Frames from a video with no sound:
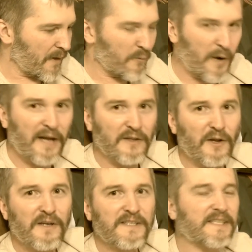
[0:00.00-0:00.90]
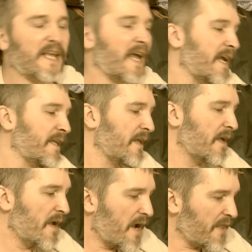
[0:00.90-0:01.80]
you know, red alert state,
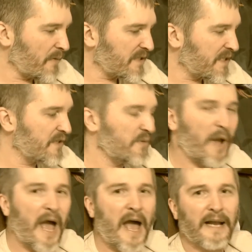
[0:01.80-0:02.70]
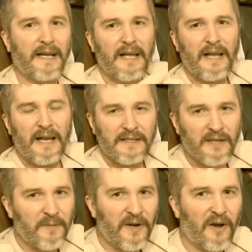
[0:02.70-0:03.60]
and they would send you back. And they
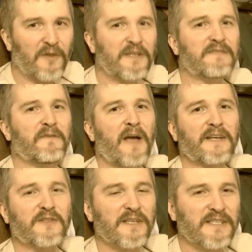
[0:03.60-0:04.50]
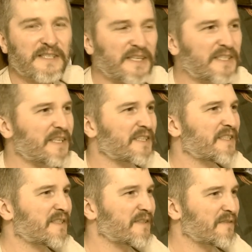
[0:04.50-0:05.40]
talk about all these veterans that
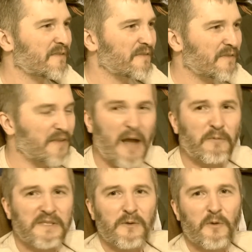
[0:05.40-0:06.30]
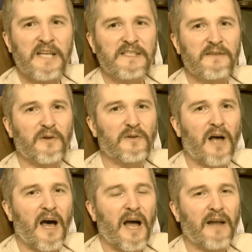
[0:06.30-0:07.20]
just, that was the rest of their
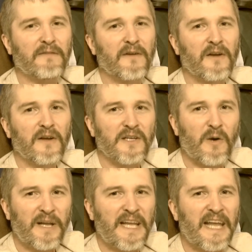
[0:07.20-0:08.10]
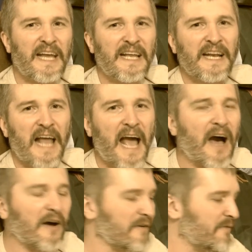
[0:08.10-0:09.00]
life, going in and
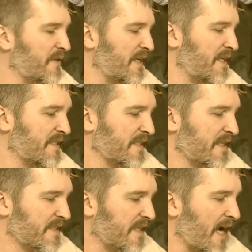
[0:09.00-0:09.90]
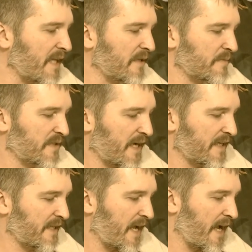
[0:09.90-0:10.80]
out of these asylums
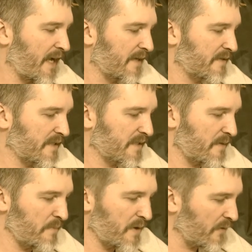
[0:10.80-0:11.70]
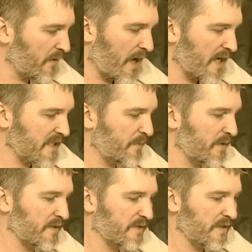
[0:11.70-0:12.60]
like that, just in mental
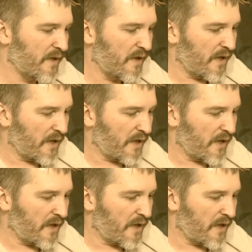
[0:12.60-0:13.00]
hospitals.